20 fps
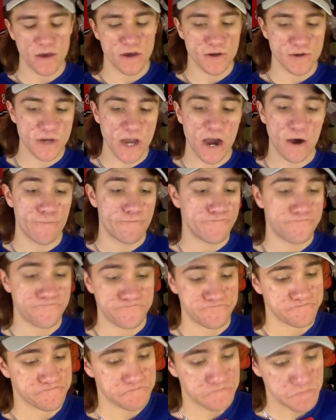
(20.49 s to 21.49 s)
So
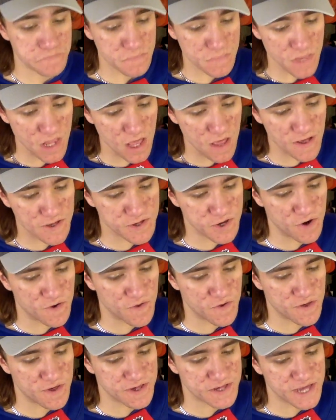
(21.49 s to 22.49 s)
let's go
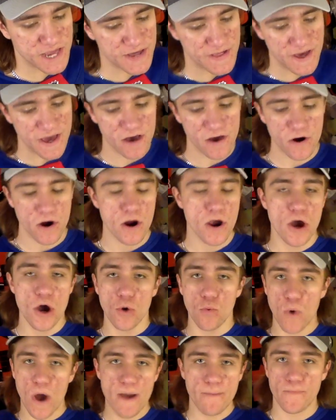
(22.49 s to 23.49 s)
through this deal here.
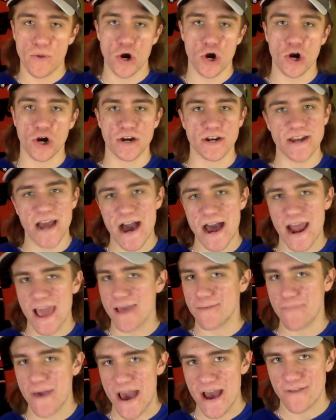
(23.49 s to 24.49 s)
Wennberg, not
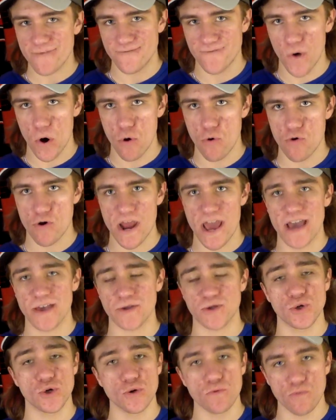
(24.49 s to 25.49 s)
a bad forward,
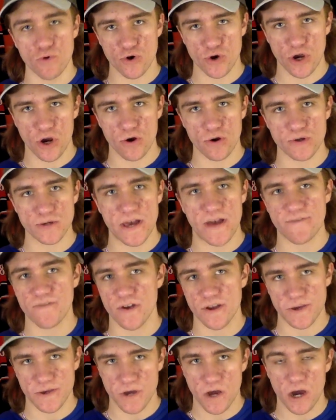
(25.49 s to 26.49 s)
has two more years left
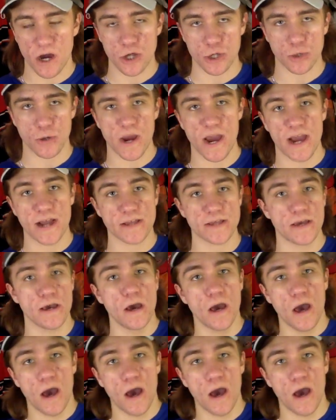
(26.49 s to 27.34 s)
on his contract.